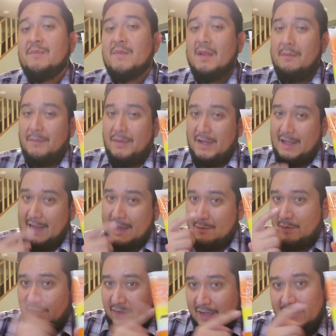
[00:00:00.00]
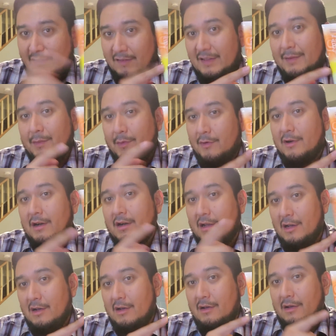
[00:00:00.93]
But I will take this everywhere I
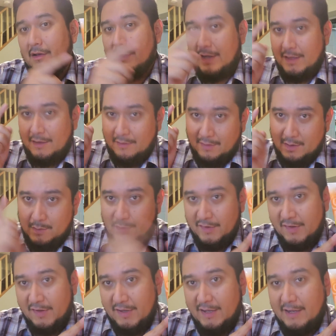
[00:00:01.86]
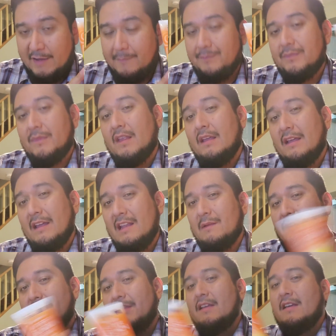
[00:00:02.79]
go in the summertime.
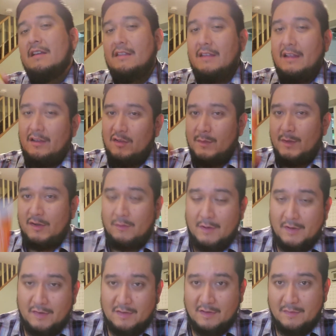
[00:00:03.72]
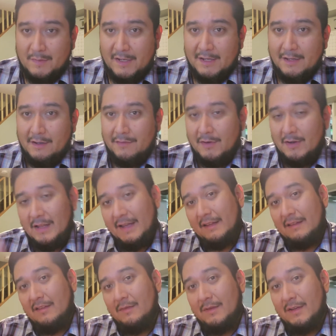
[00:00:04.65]
Anyways, thank you so much for watching this video. If you like
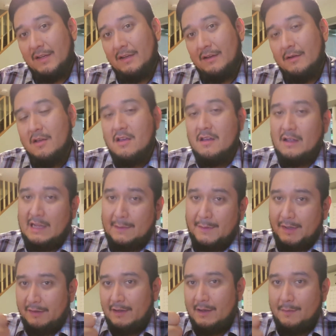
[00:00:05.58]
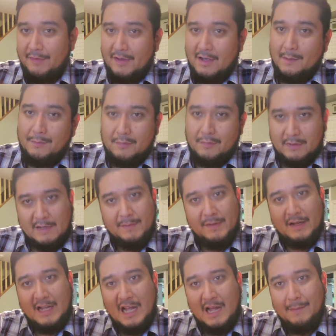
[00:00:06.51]
this video, give it a thumbs up. Give me a
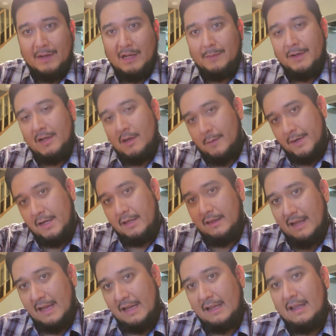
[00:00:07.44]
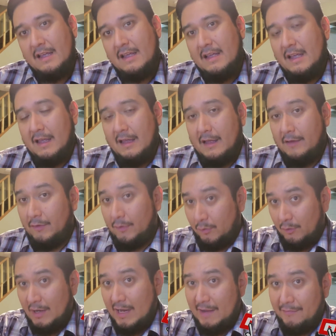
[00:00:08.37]
comment. Let me know what you think.
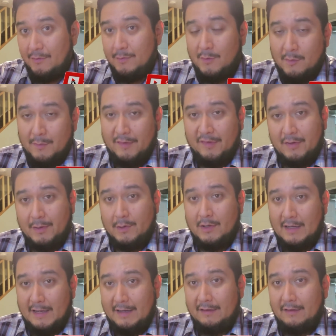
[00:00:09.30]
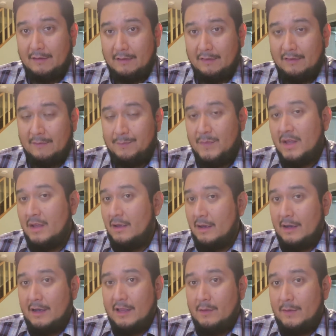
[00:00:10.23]
Subscribe for more material like this.
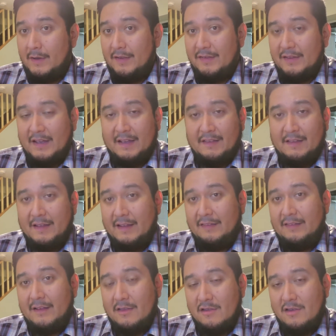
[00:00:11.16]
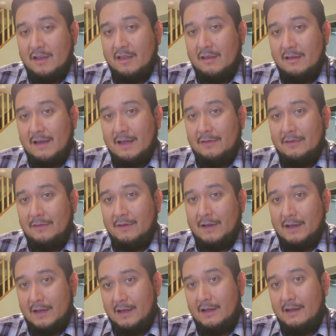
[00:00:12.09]
Otherwise, guys, I guess I'll check you
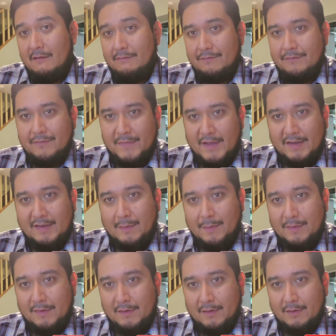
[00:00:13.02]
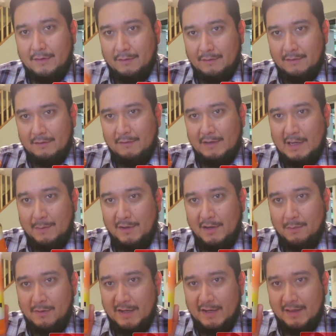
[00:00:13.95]
out next episode. Remember to
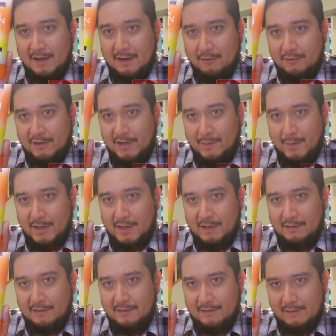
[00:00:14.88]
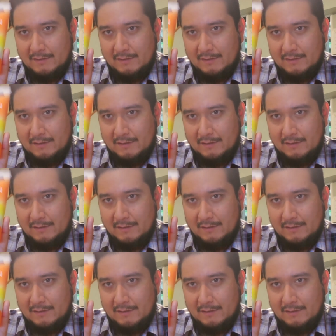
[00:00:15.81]
apply that cream on.